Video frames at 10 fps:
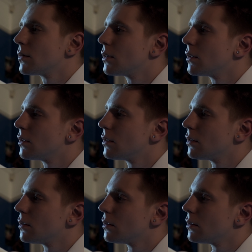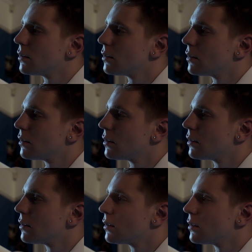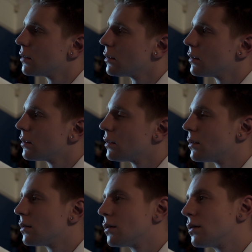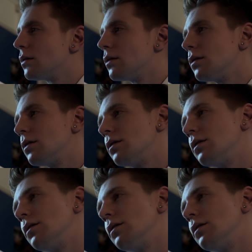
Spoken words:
Nobody speaks.